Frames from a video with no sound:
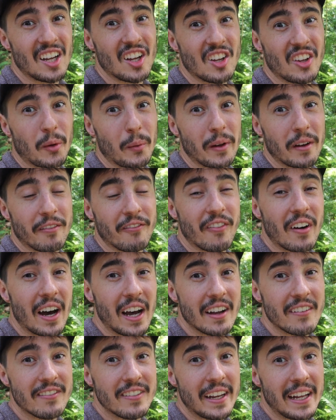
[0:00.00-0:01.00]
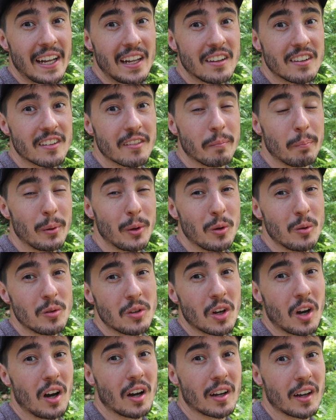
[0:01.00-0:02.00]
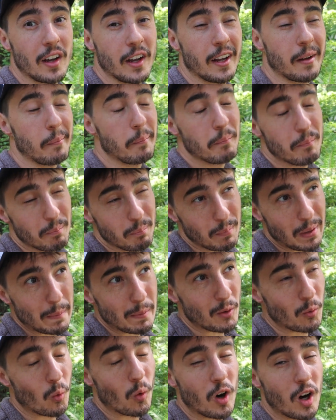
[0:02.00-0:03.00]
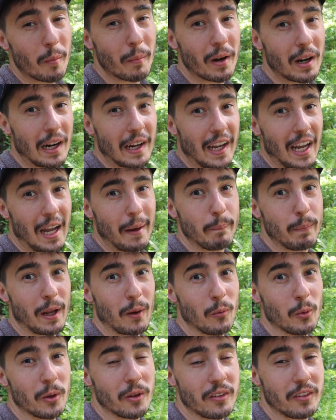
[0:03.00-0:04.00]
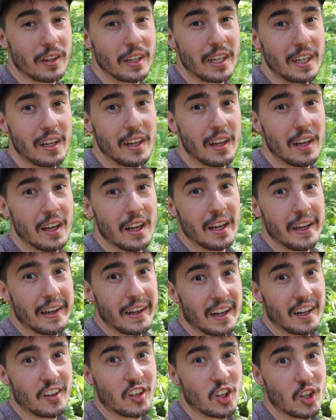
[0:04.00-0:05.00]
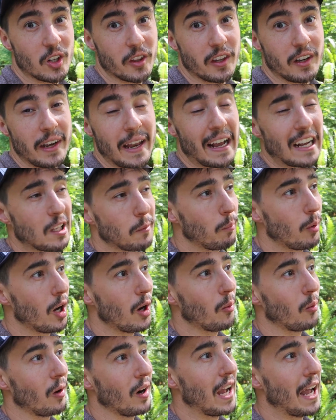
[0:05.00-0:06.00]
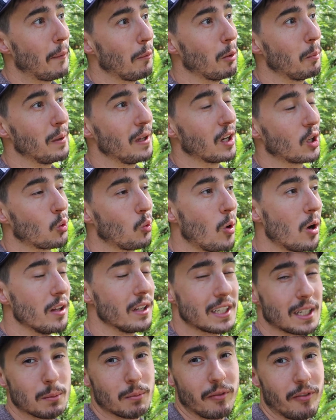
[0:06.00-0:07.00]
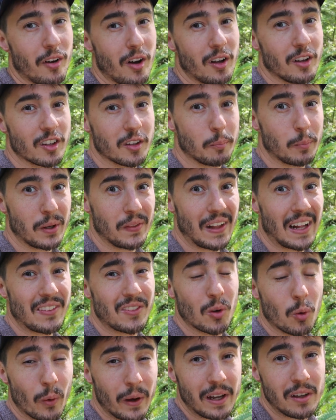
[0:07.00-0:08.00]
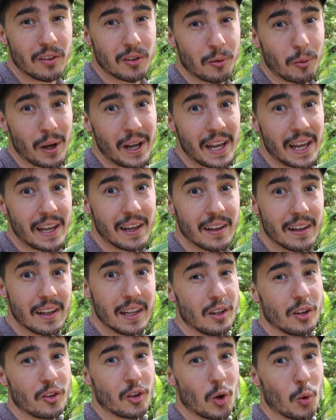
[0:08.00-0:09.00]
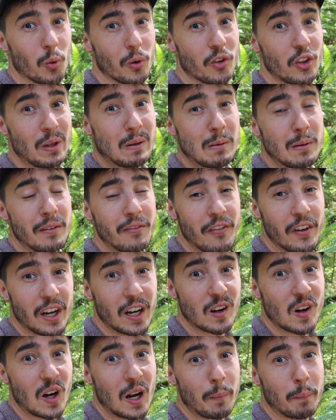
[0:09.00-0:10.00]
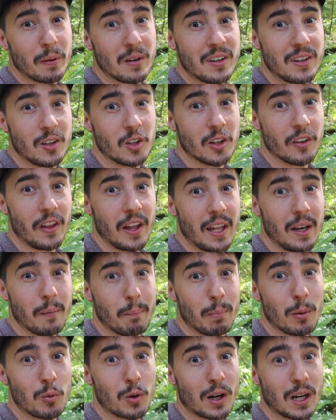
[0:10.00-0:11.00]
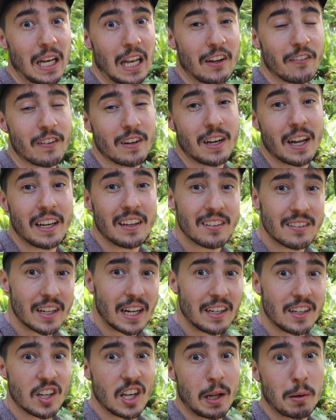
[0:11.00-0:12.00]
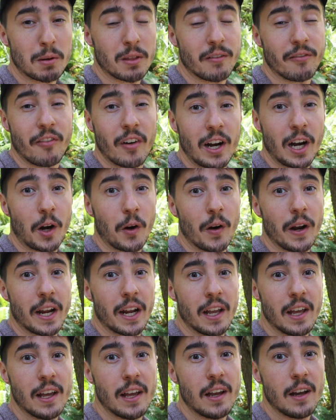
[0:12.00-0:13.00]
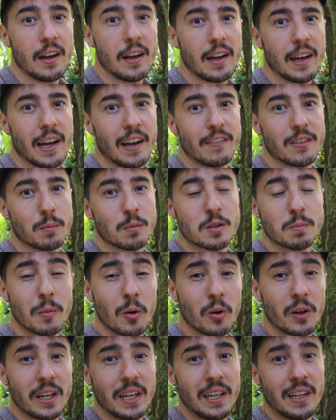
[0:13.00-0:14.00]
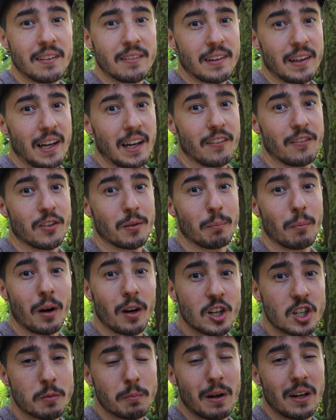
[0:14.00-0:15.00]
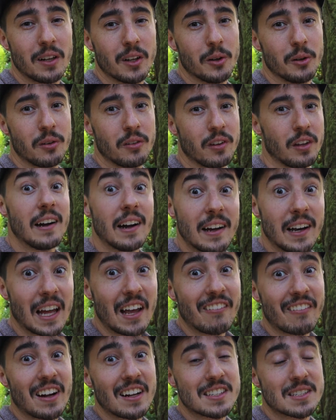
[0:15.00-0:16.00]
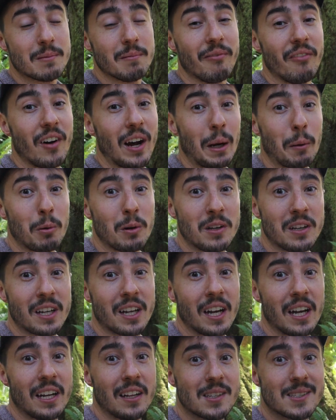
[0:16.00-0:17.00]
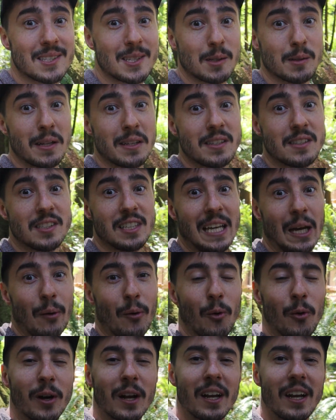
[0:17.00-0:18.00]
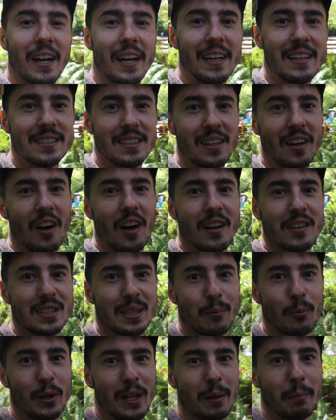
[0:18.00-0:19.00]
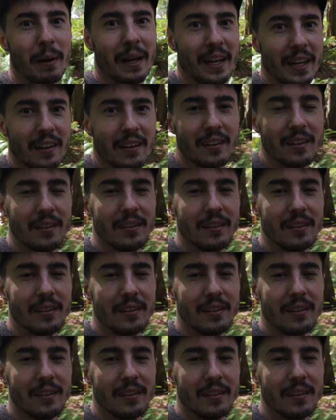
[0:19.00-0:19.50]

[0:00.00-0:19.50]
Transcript: So we have 5 days of boondocking, maybe Walmart camping, we'll see, until the next spot we're at will be at Qualicum Falls, but that's a ways away. So we'll see what we figure out up until then, but we're gonna have a nice night tonight with a fire ring, have some smokies, have some marshmallows, and I've got some firewood to cut, so let's see how organized and awesome we can make it.